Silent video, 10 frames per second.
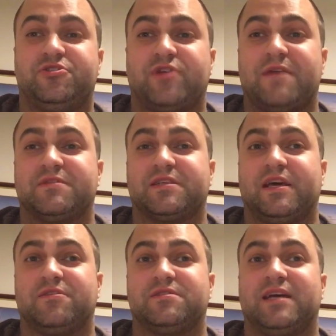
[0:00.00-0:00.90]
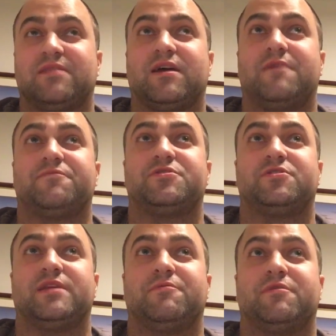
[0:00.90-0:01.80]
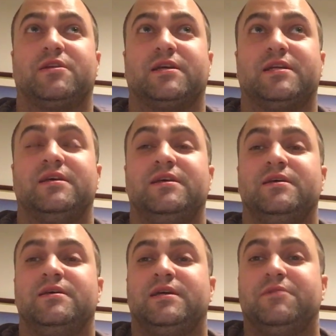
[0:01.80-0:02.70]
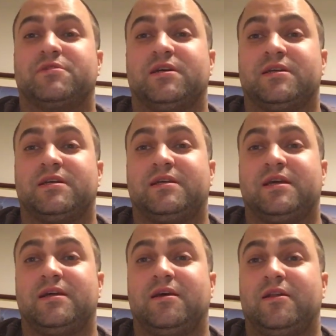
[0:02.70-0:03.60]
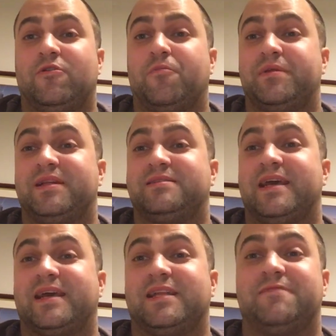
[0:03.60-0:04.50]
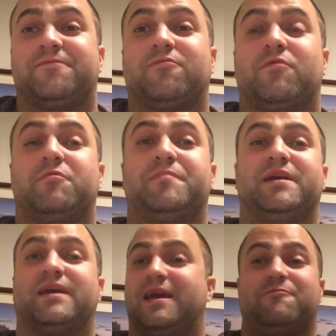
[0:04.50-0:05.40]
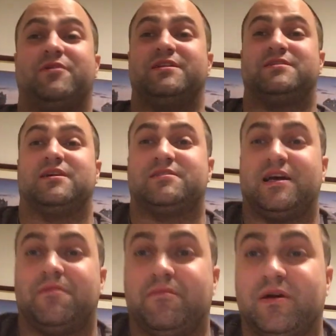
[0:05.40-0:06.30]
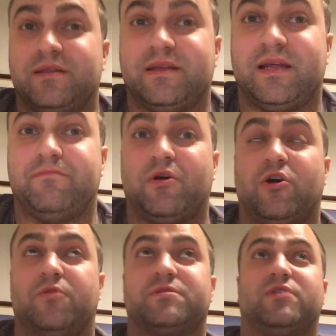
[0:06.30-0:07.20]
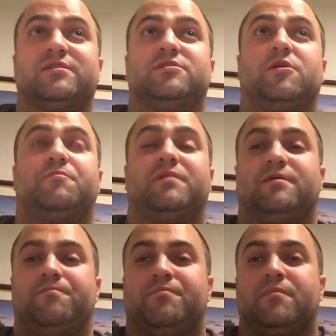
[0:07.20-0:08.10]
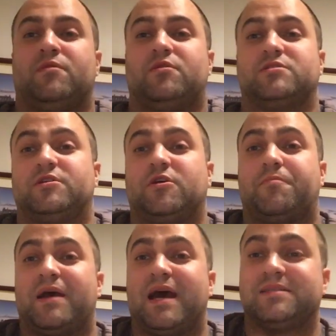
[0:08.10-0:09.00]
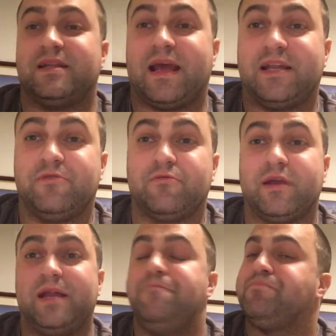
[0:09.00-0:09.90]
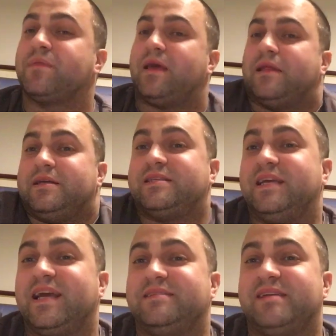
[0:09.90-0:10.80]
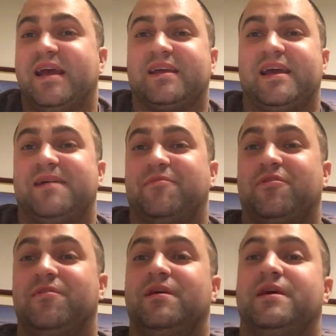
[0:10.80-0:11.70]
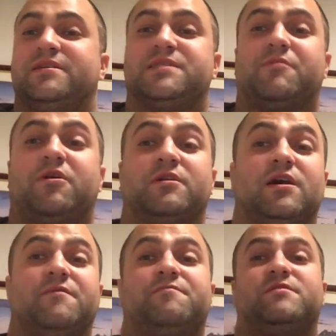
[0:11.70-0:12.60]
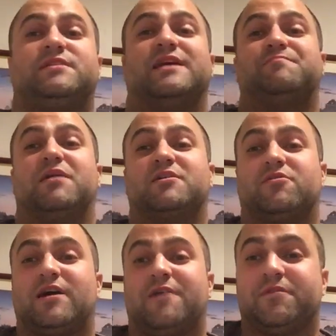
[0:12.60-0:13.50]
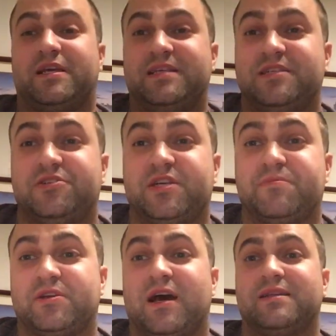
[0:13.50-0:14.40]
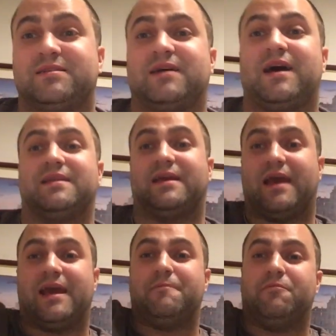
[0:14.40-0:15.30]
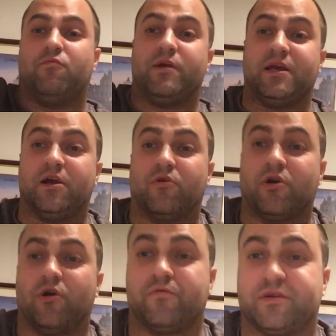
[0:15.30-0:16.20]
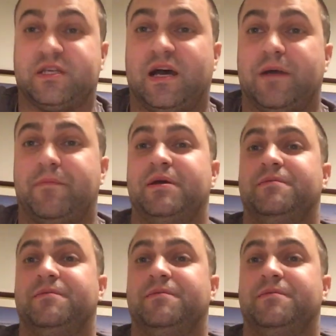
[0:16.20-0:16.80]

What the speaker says: Travis Kelce. I thought for sure he was going to get an opening and take it in for what would be a game-winning touchdown. But then Mahomes does another pass. And Andy Reid, at least he ain't Dan Campbell, smart enough, sends Butker out for the easy chip shot, tie the game. We go to overtime.